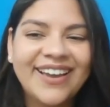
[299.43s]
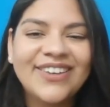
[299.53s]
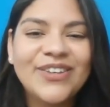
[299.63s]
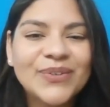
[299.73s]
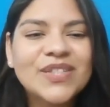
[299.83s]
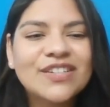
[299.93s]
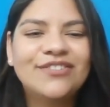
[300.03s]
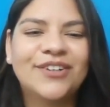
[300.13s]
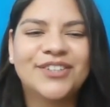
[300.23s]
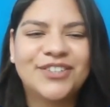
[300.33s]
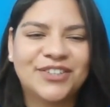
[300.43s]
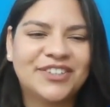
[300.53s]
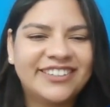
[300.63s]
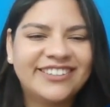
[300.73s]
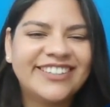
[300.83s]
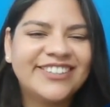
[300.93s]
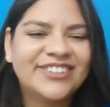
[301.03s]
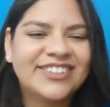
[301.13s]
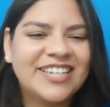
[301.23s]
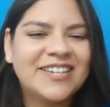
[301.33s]
Use a photo journal in your
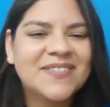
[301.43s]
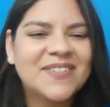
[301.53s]
team's